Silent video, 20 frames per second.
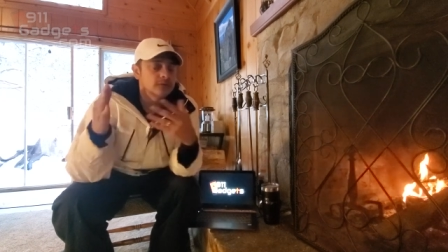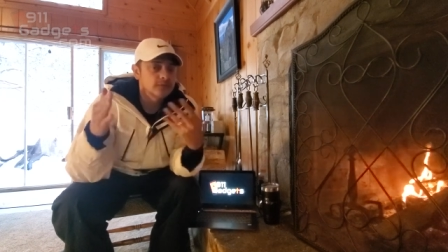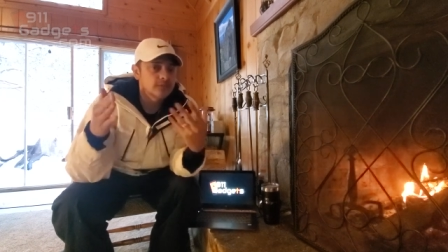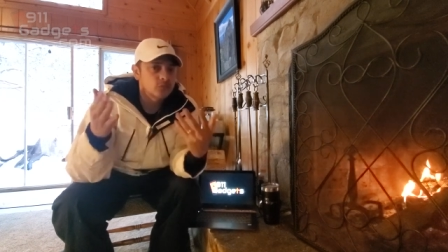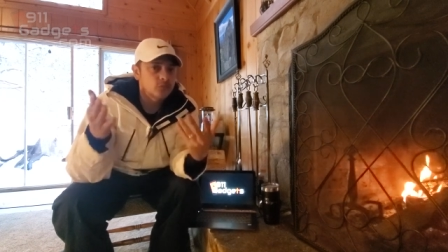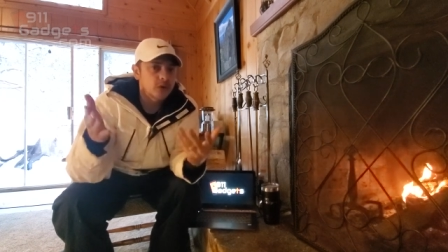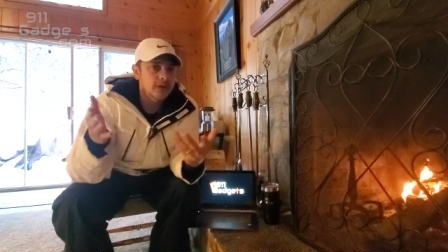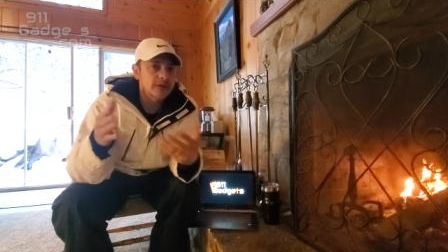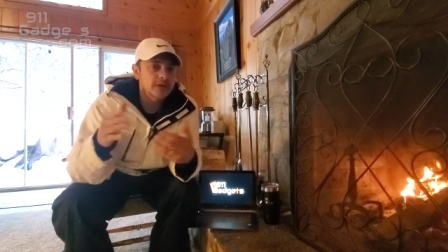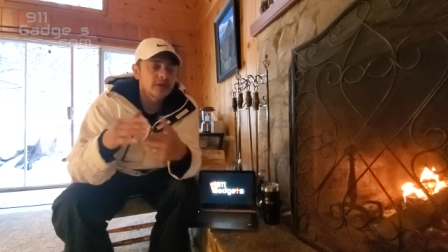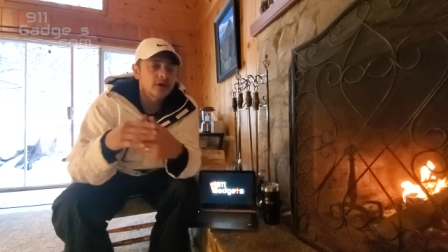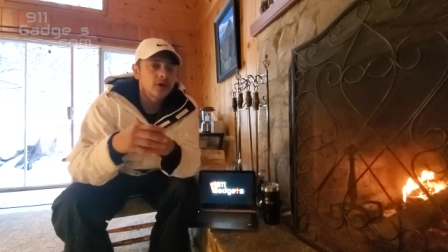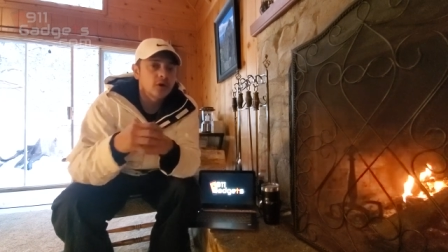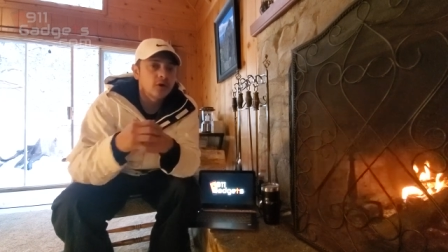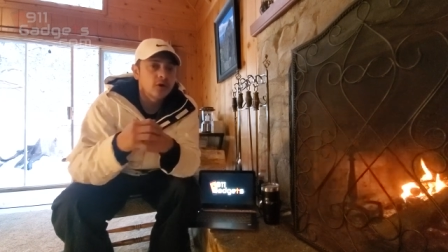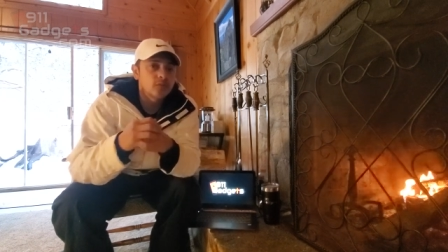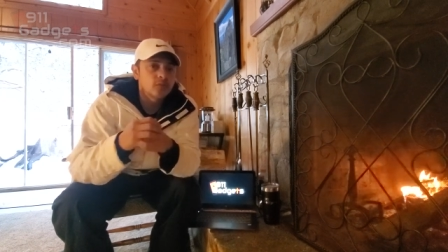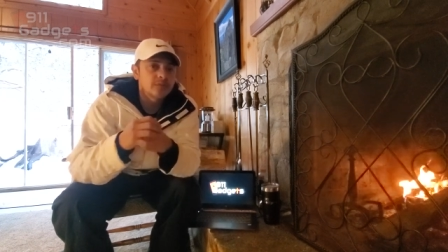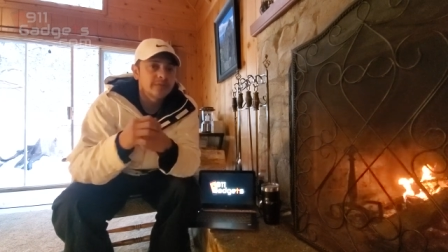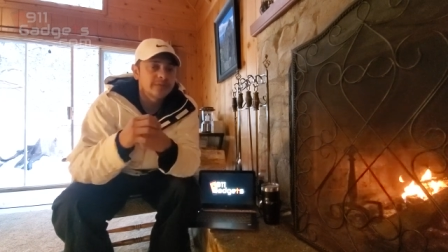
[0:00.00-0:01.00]
running a
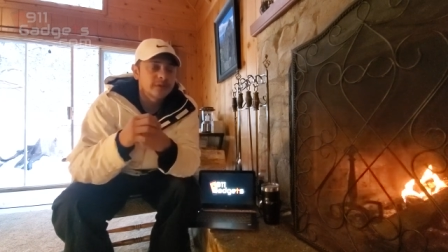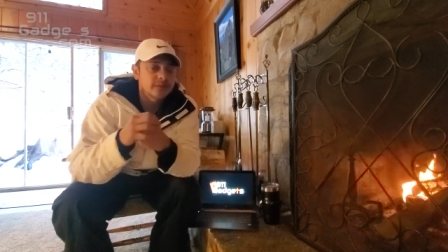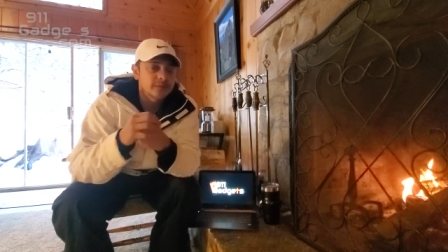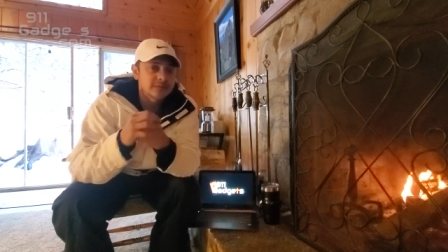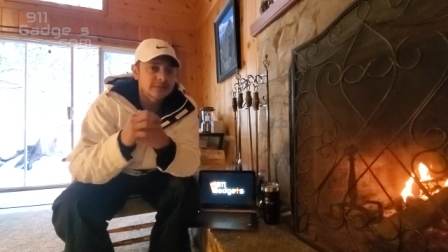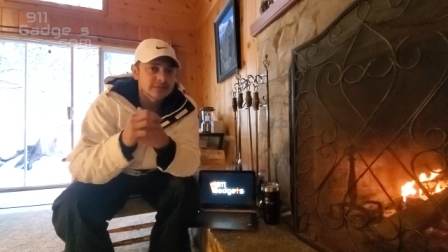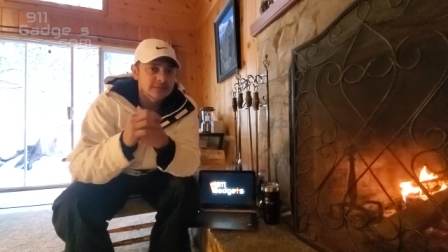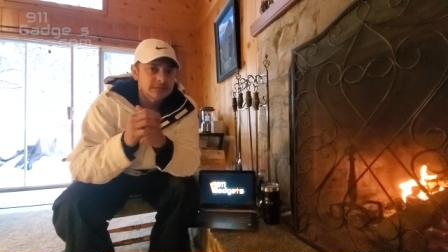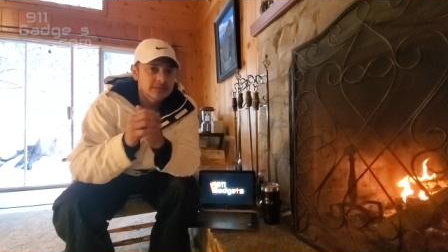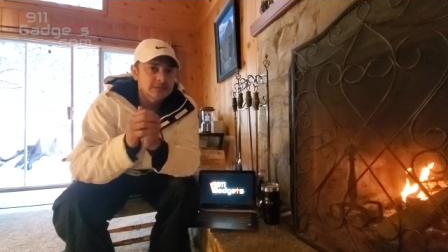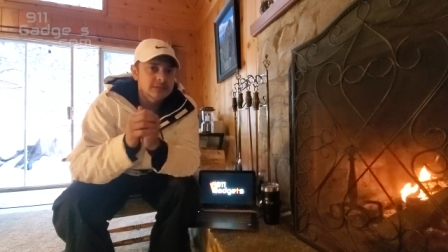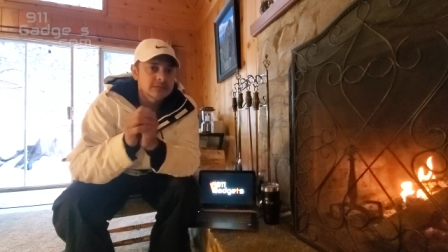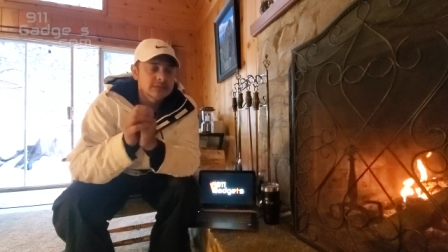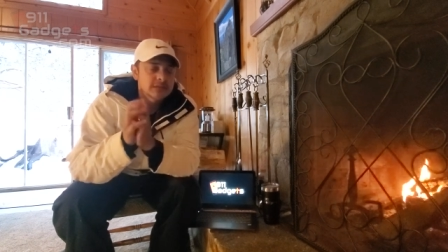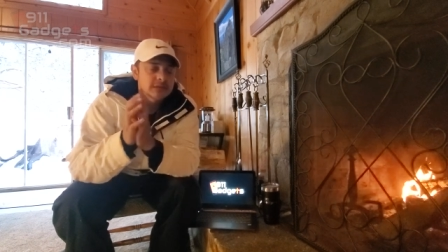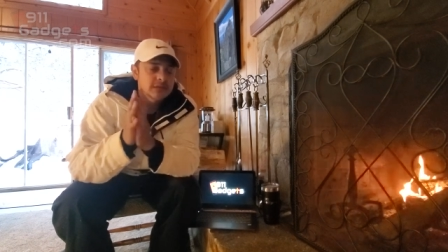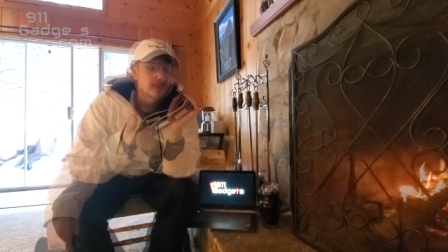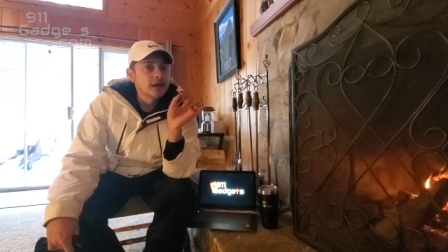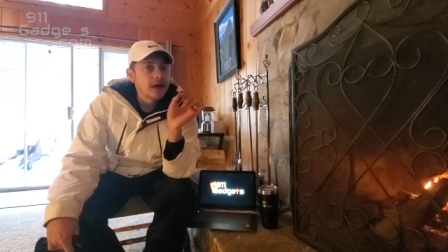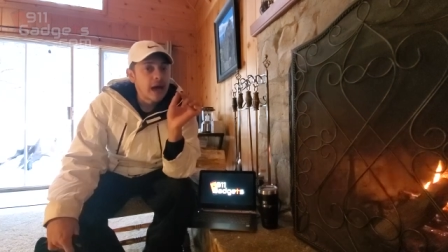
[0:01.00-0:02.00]
home repair business.
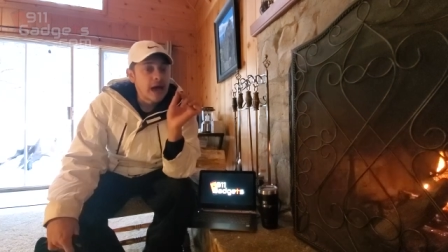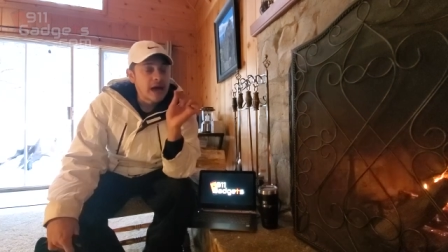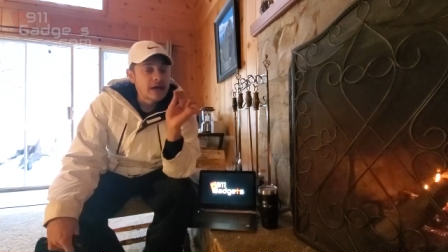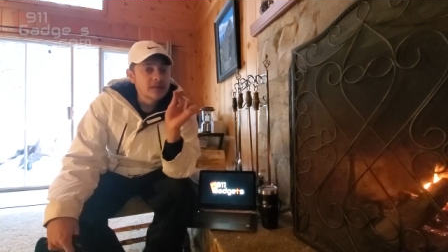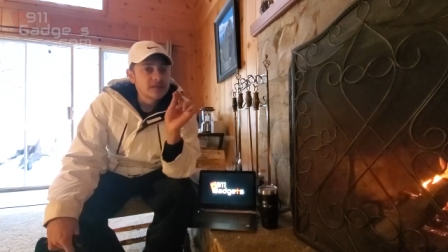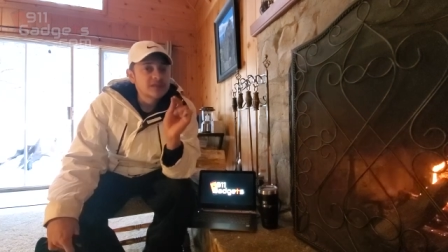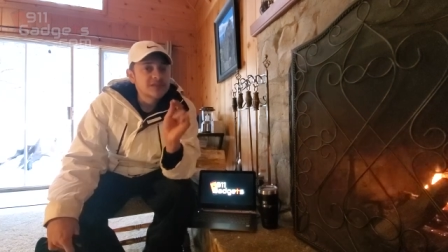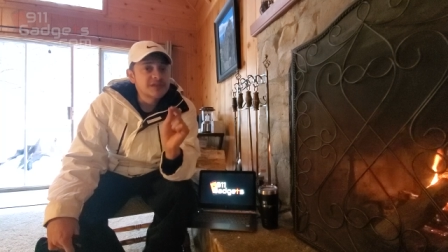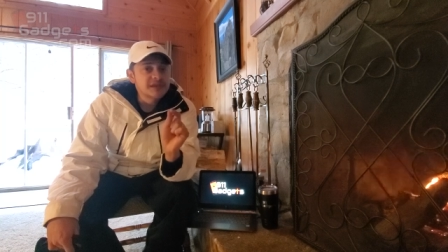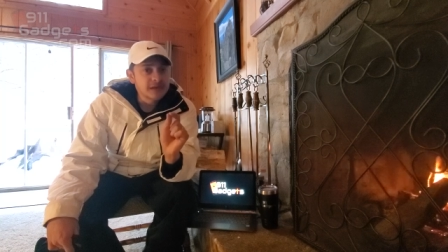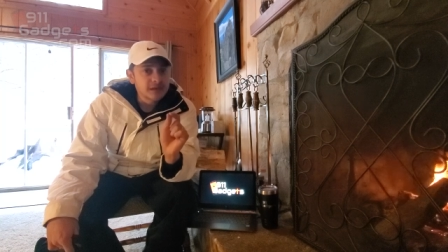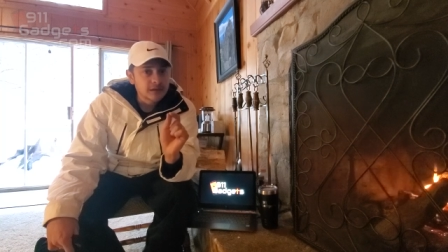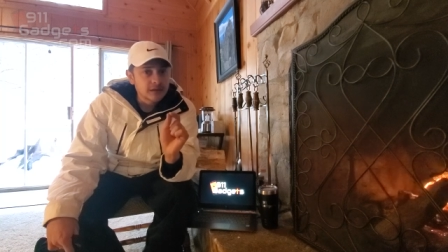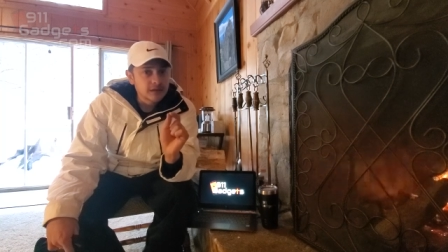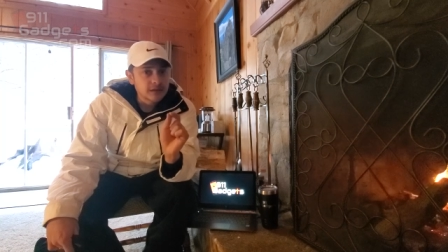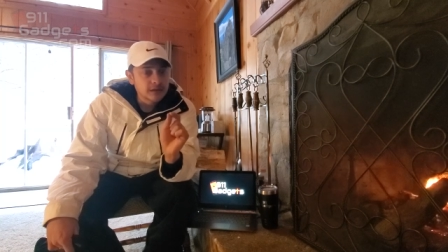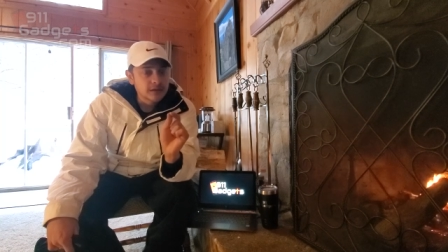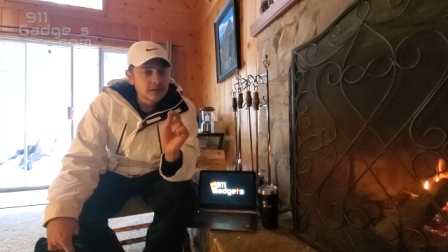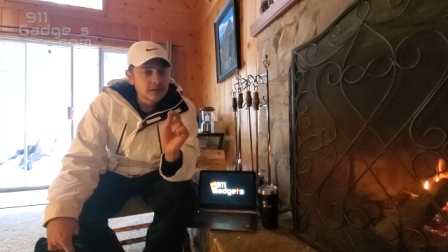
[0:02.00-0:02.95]
I think